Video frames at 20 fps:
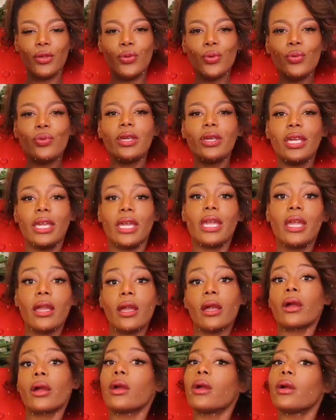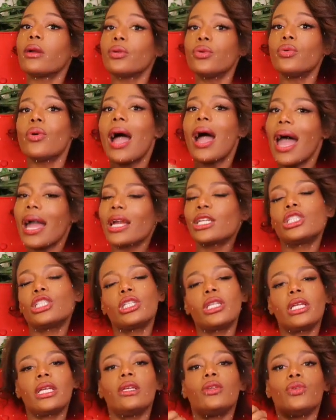you care. You
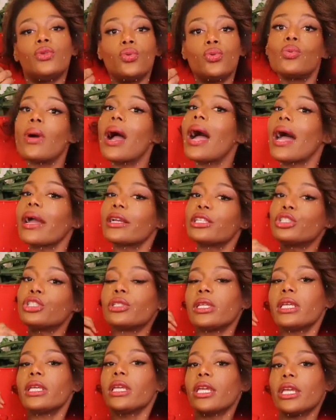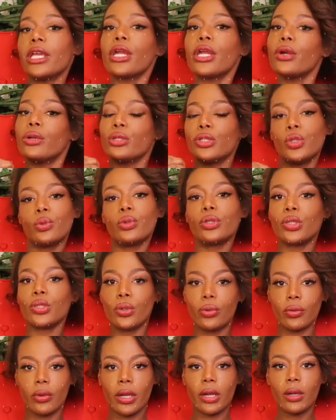actually care to a
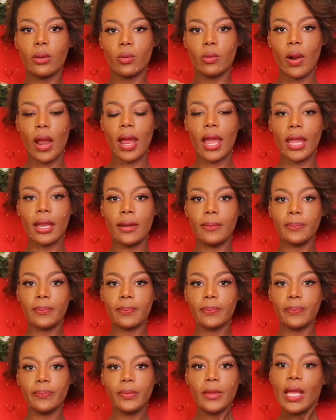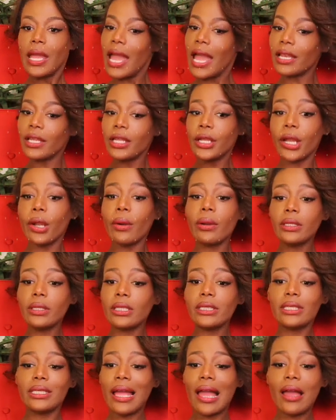degree, right? And caring
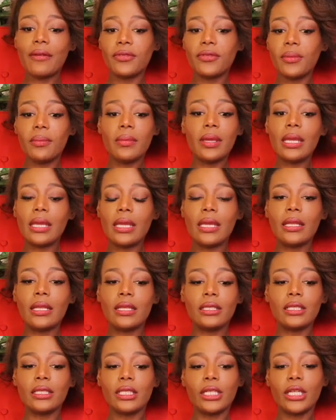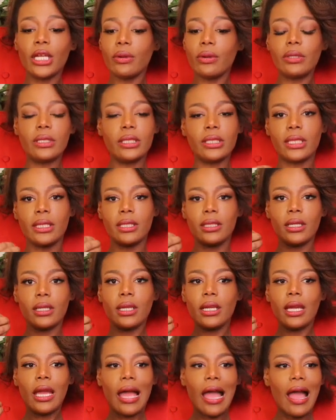doesn't have to mean that caring doesn't
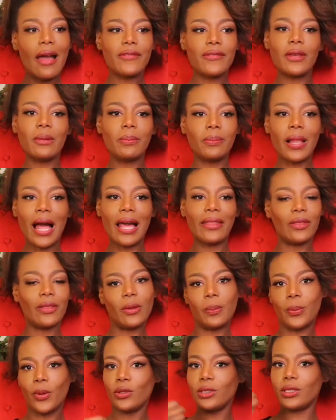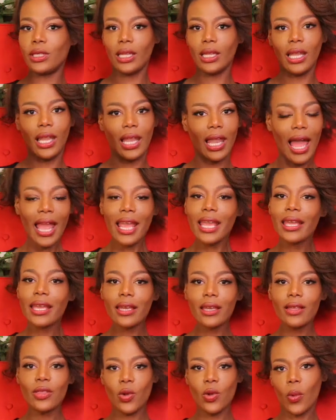have to imply that the person
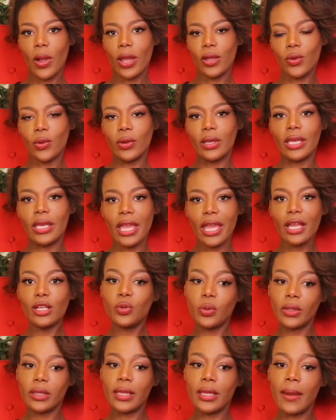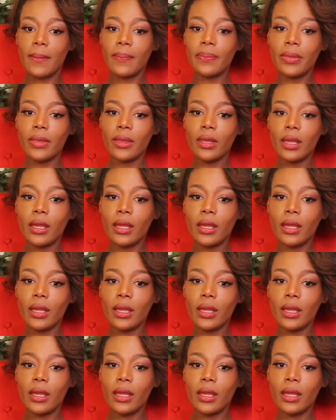like the way you engage with them.